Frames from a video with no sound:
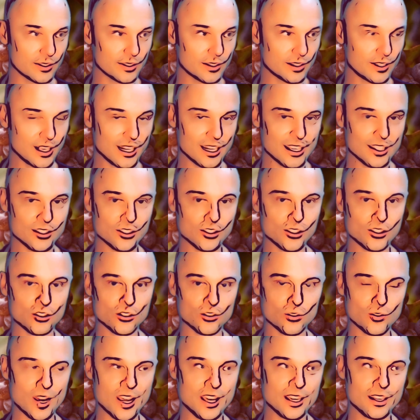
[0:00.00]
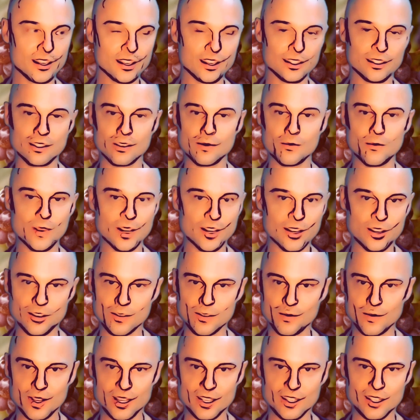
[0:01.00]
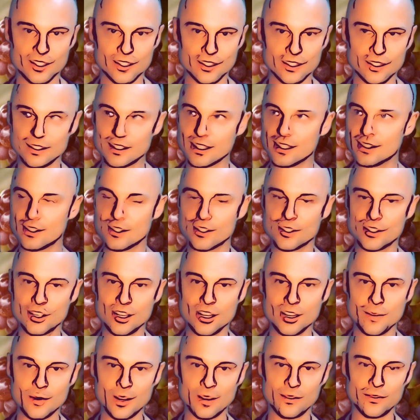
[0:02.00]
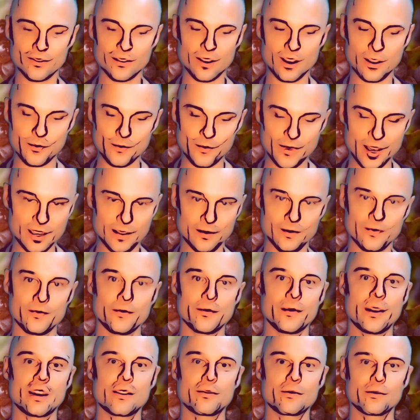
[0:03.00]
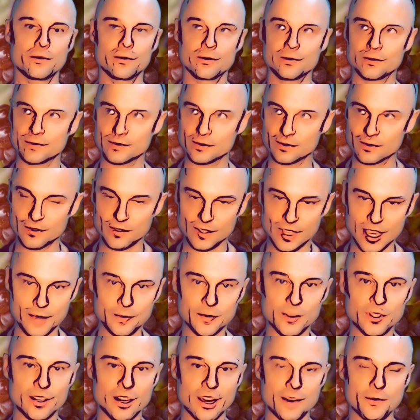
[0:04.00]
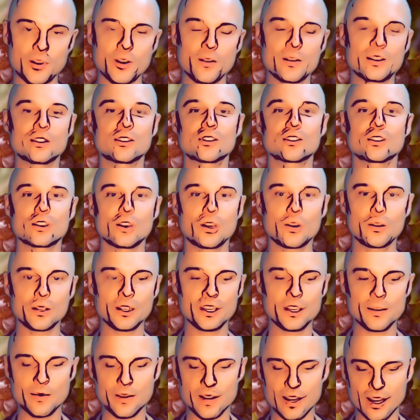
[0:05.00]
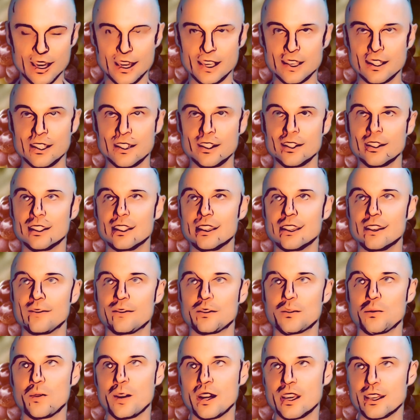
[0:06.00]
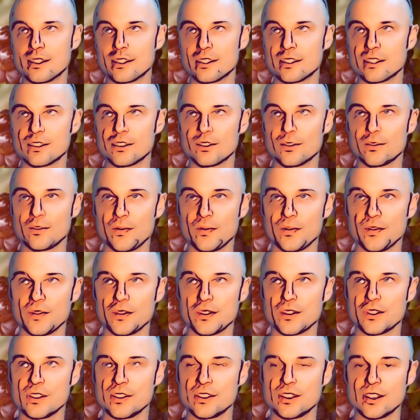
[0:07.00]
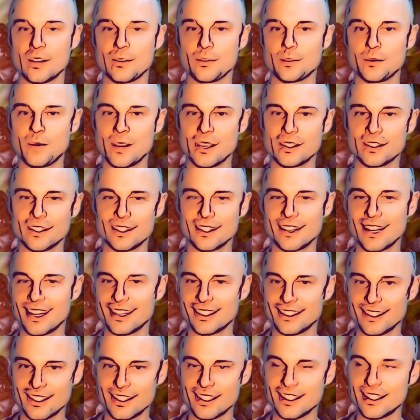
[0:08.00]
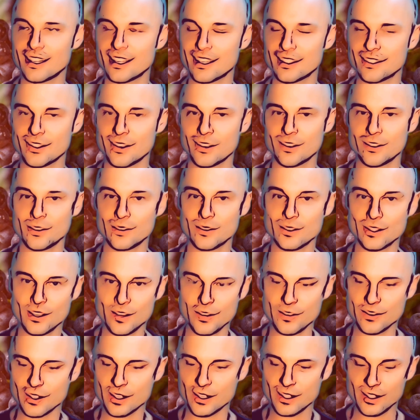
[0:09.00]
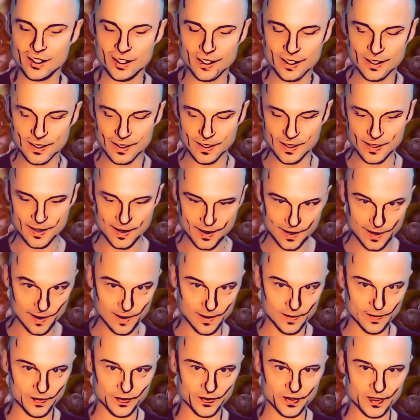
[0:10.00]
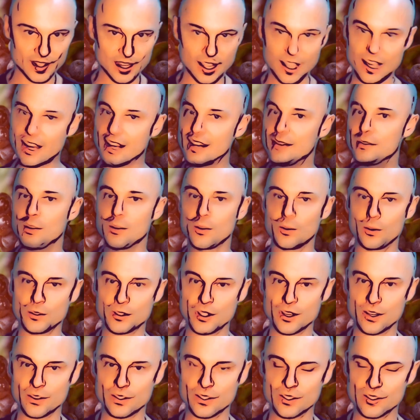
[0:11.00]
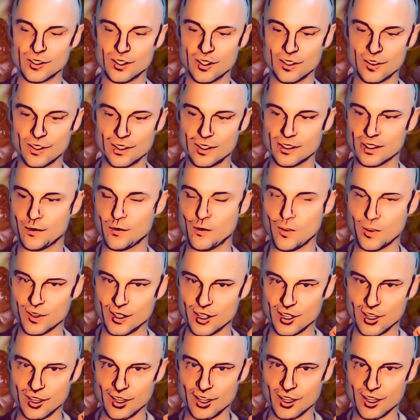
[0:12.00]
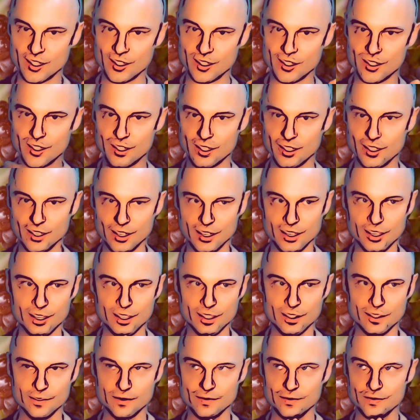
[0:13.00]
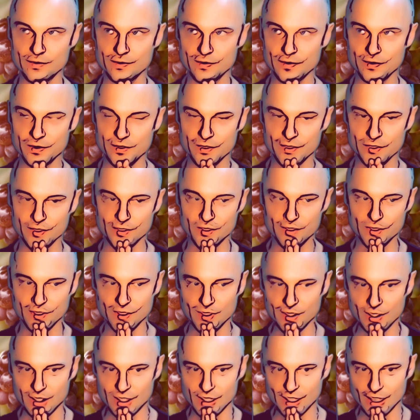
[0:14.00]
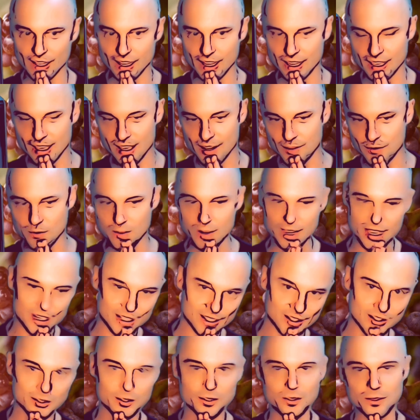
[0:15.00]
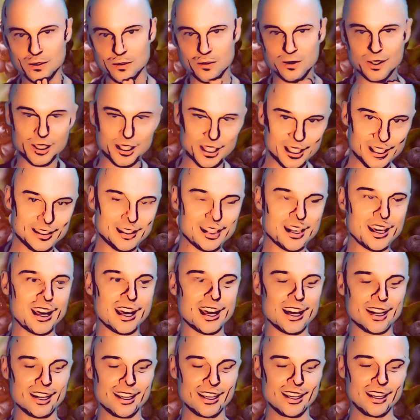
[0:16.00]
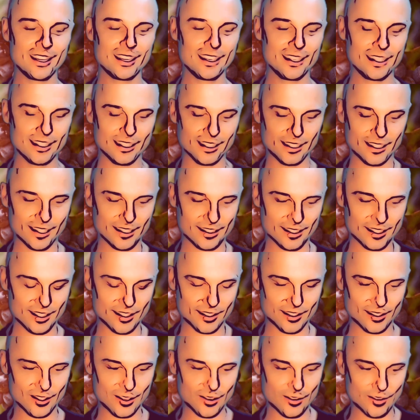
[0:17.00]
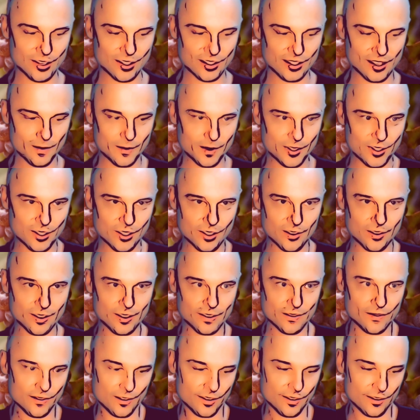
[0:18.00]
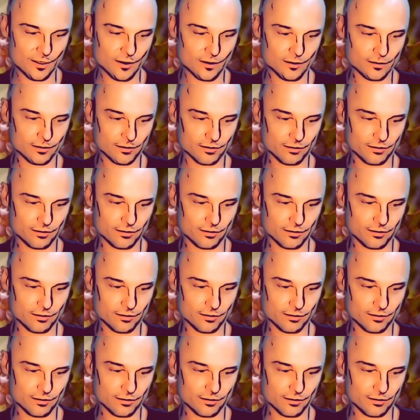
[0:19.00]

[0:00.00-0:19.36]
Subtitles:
any strength diminishment in the gym. I'm going slowly. I didn't lift weights since I was basically 19. I started doing yoga. I have a whole yoga series I'm working on. I can't wait to release that. It's a series I've been doing for,